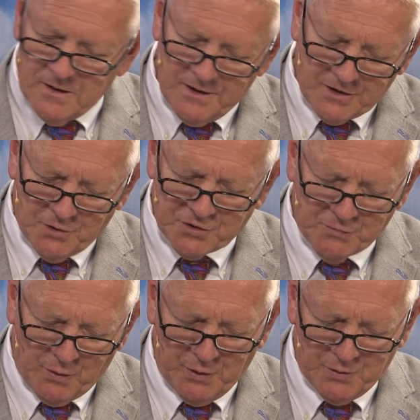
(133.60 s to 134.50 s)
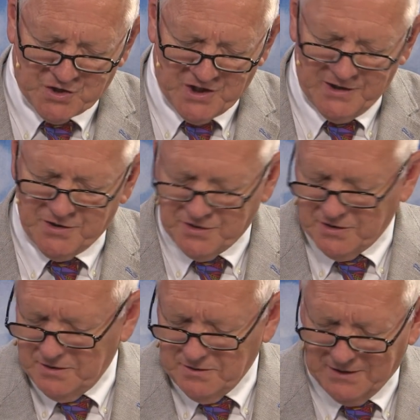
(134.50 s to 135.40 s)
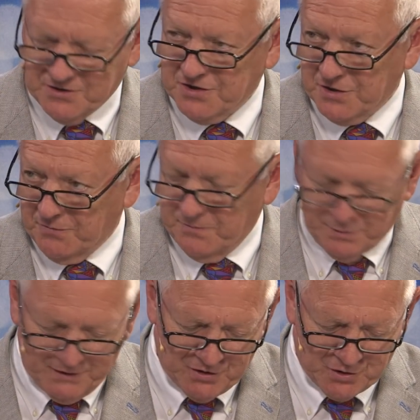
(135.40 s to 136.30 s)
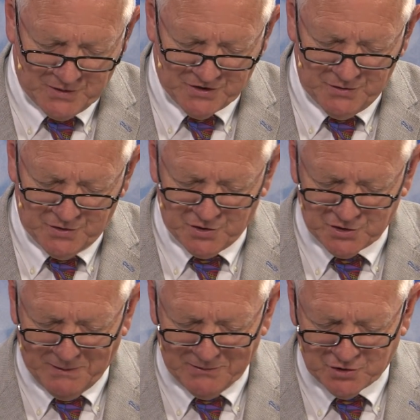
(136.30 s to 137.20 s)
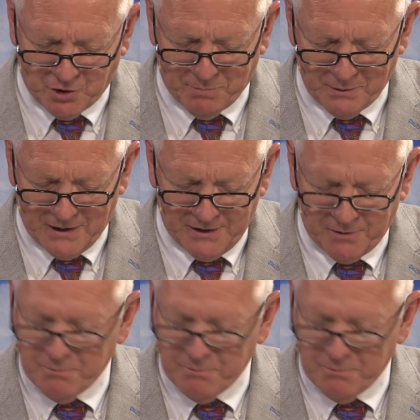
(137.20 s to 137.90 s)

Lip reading: In the course of what you were saying to the answer to the previous question, you talked about top line